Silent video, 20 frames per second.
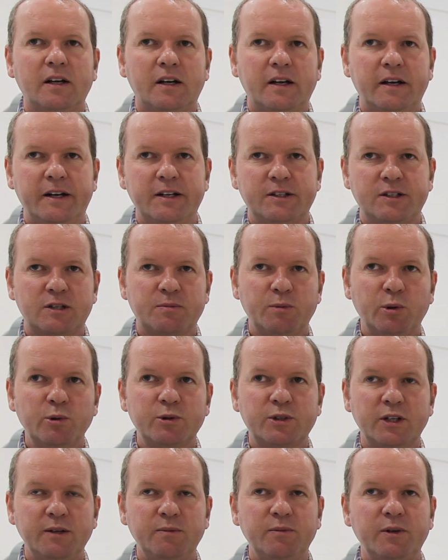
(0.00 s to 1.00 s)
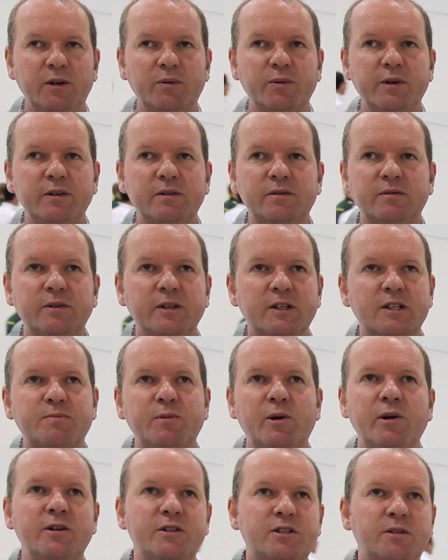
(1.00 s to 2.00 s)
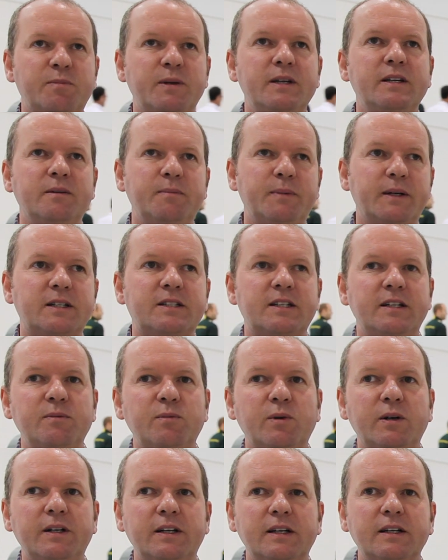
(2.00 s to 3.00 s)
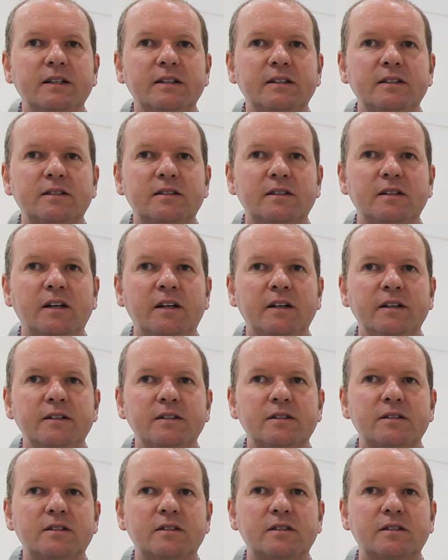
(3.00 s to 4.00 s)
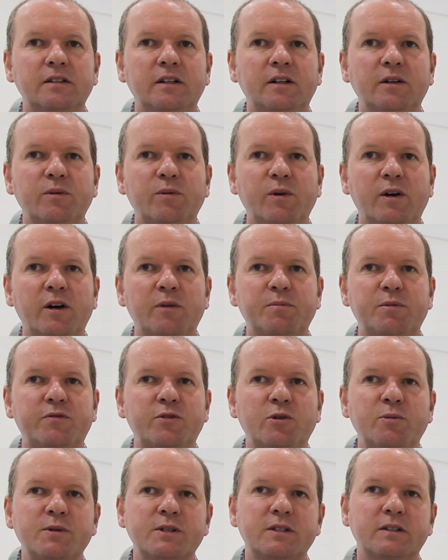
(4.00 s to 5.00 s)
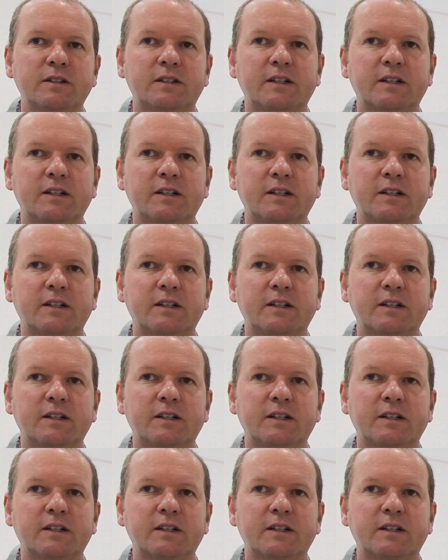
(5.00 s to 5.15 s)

And as a small team, you know, we aspire to be a big team one day, and you know, our performance of the